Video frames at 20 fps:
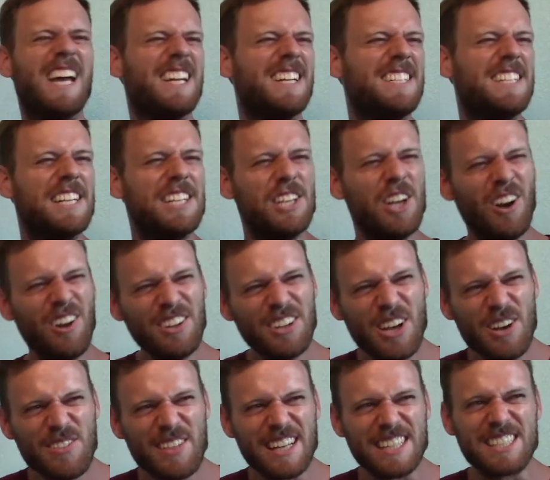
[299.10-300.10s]
Did y'all
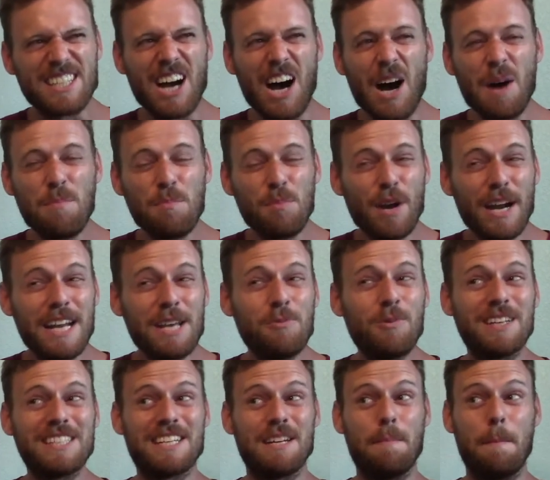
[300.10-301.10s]
know that Tom Brady
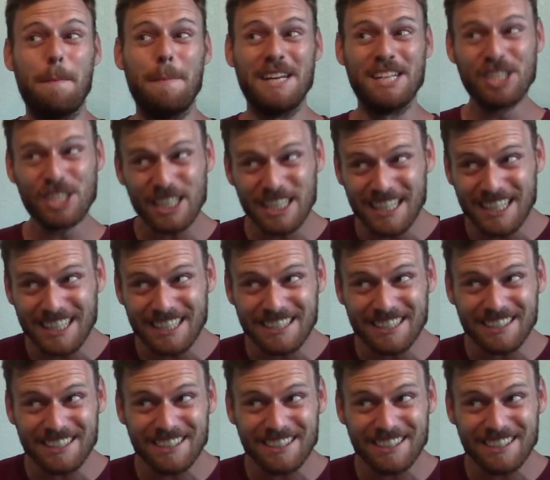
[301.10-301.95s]
went to Michigan?